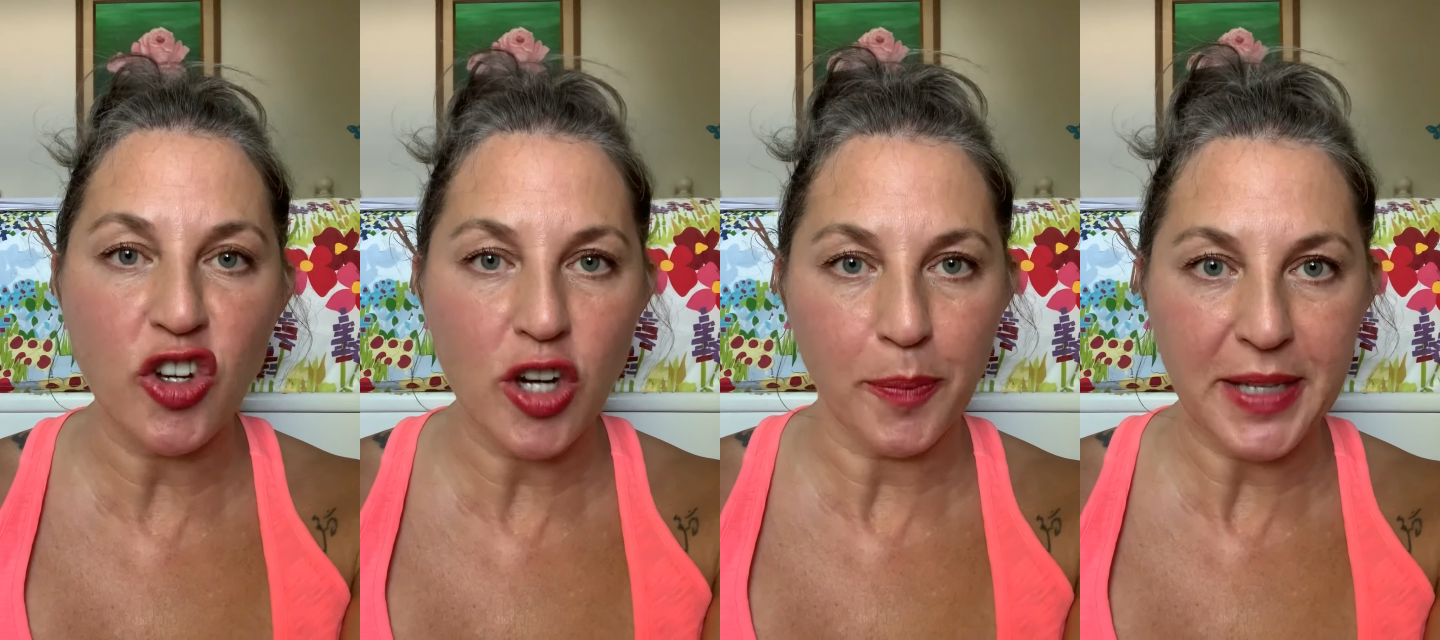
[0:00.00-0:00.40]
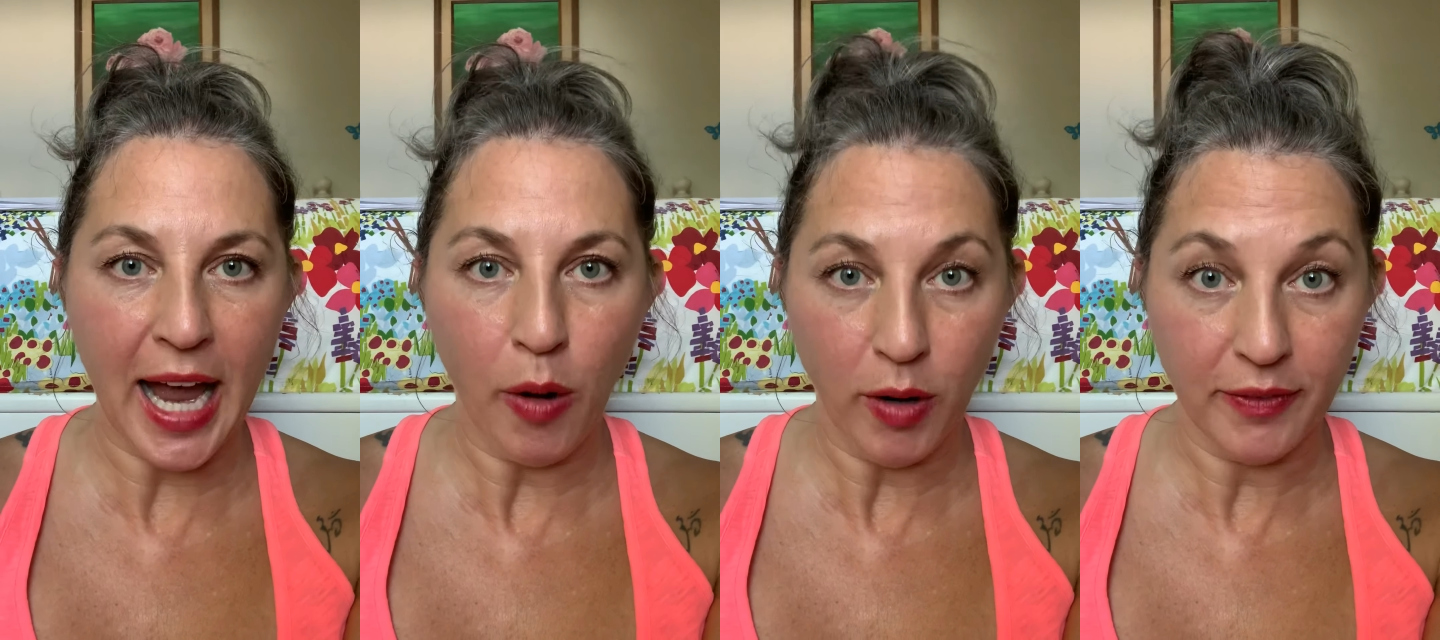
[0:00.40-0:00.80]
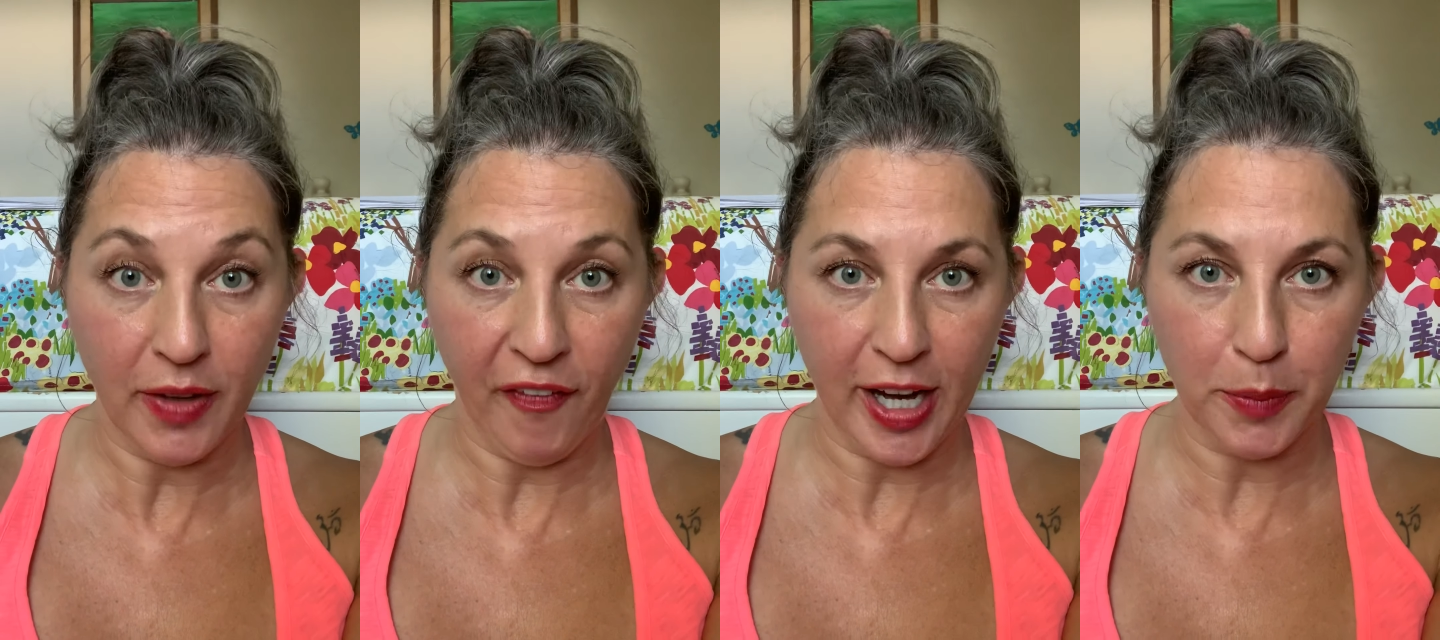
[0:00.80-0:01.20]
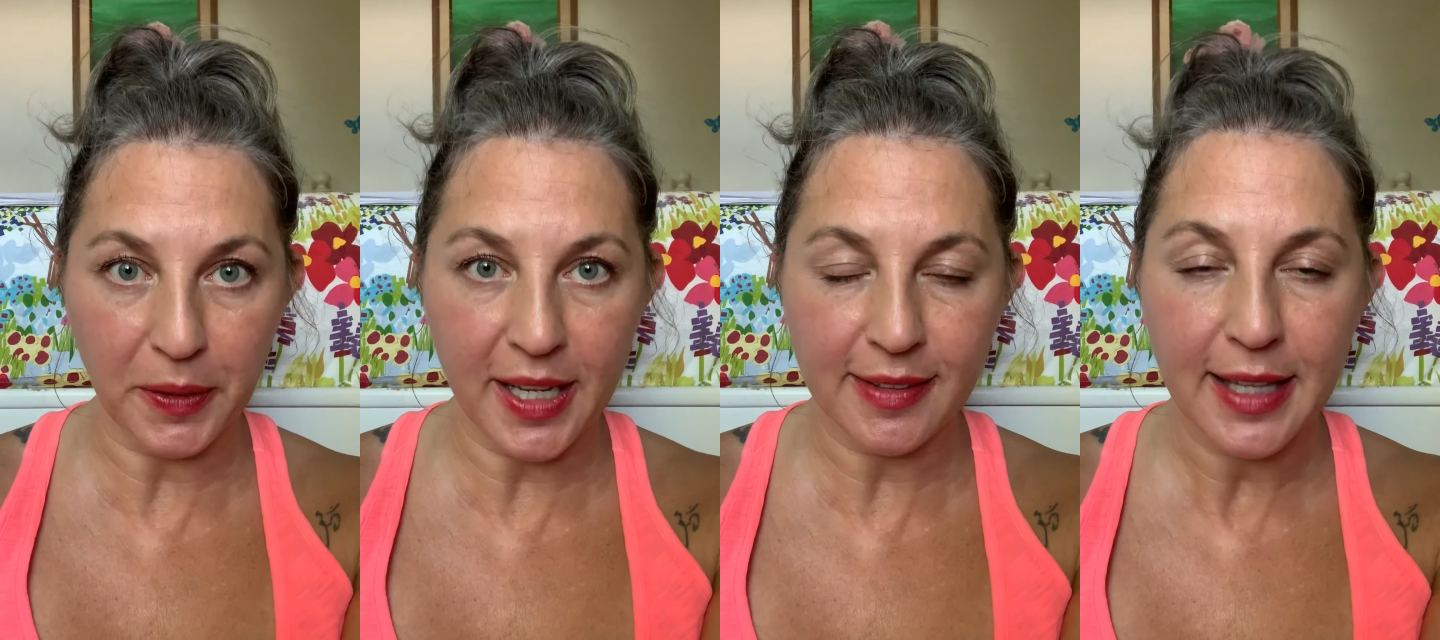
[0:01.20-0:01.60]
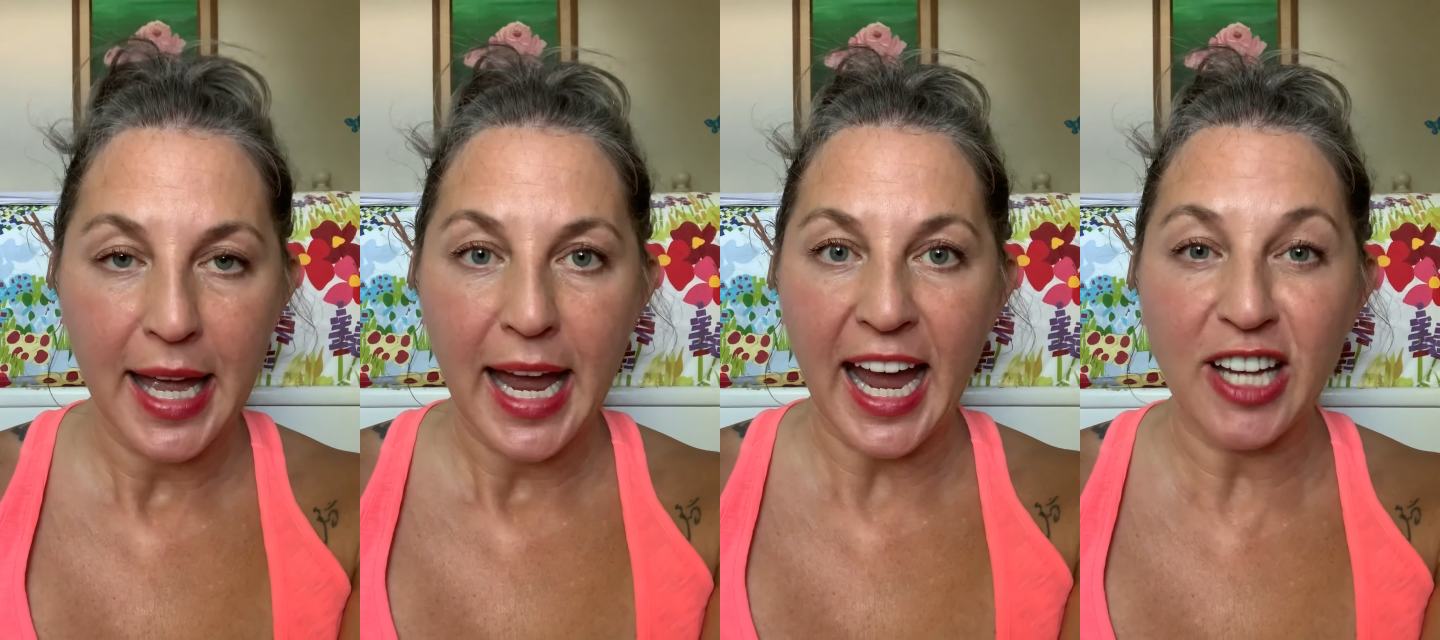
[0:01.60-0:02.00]
jumped out of the fireplace
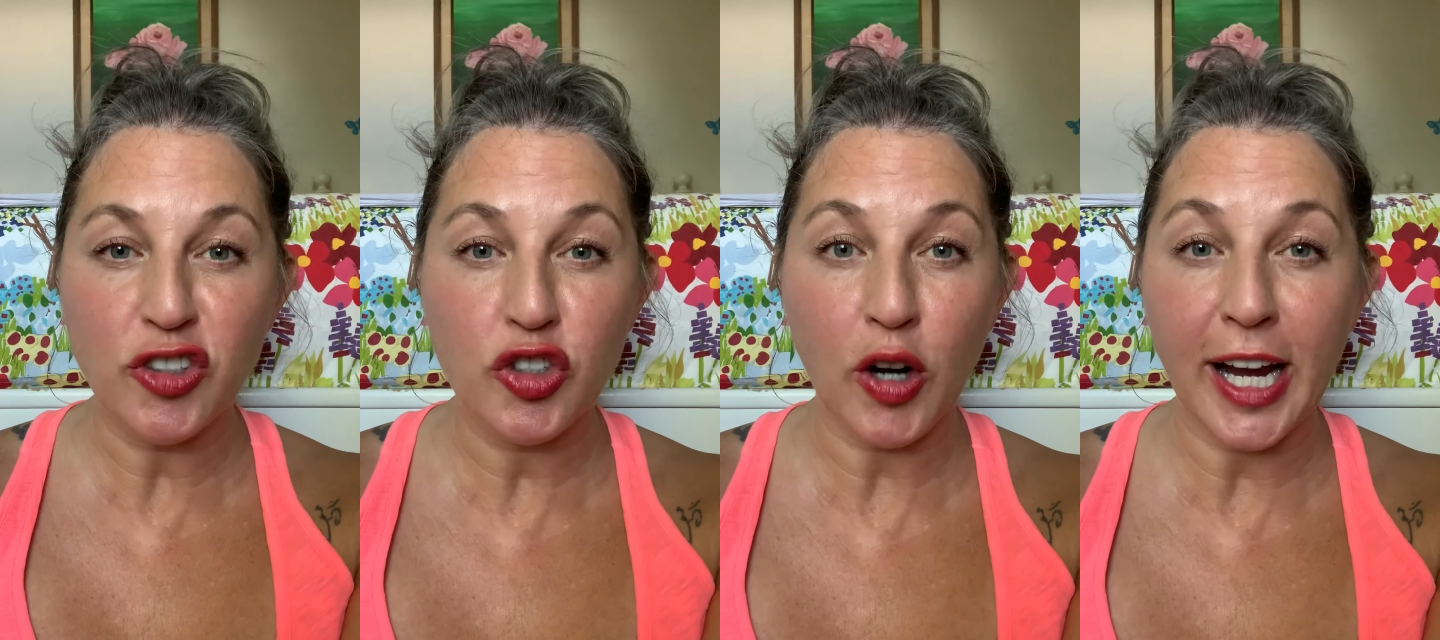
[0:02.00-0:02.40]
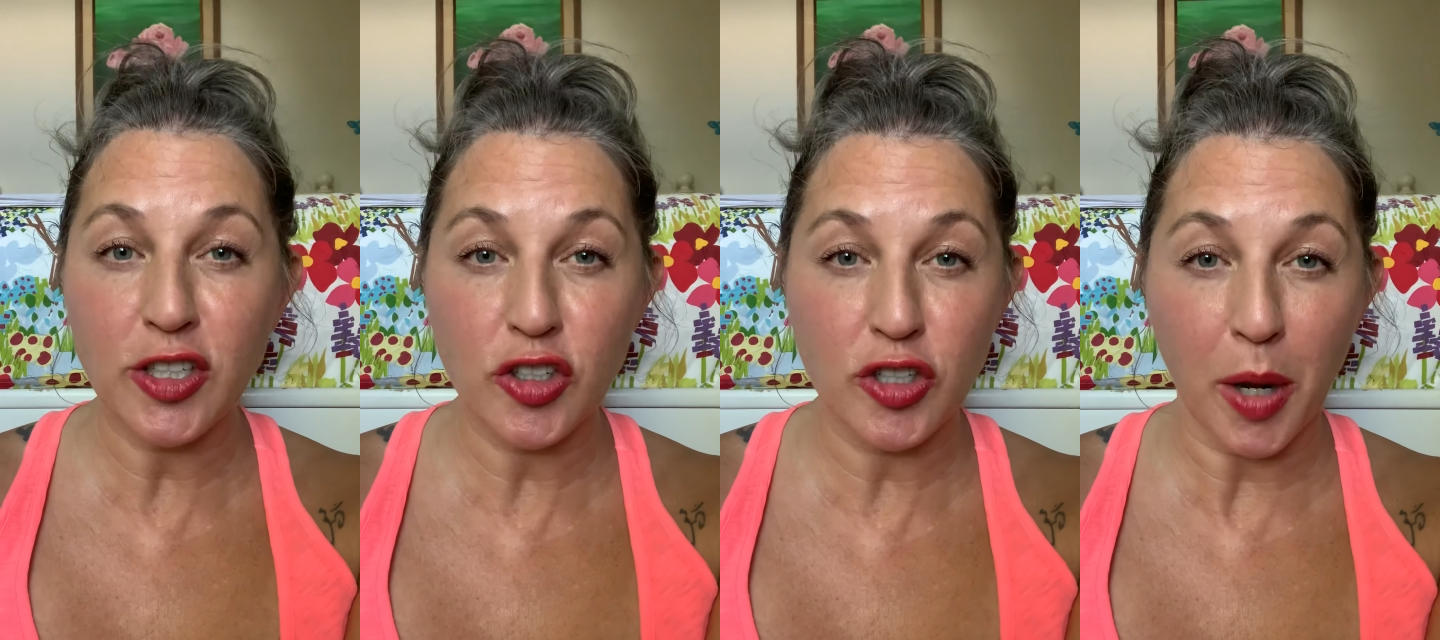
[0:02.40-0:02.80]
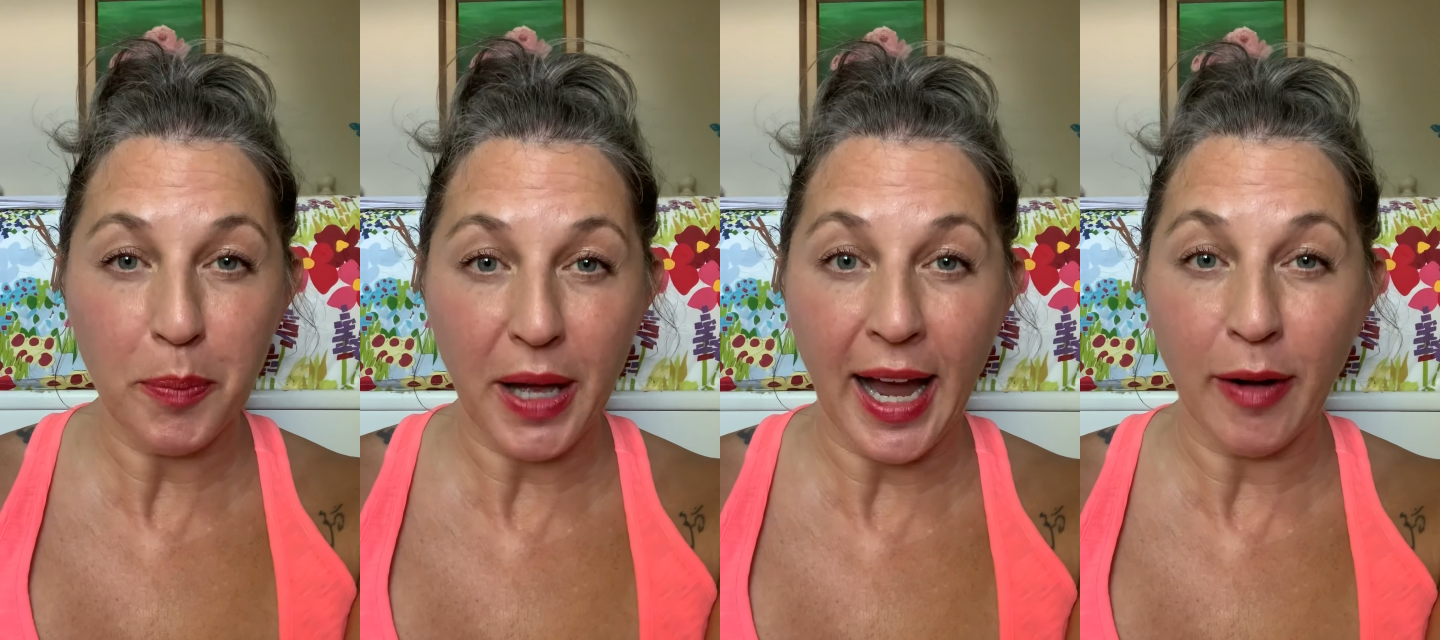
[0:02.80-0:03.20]
and tried to jump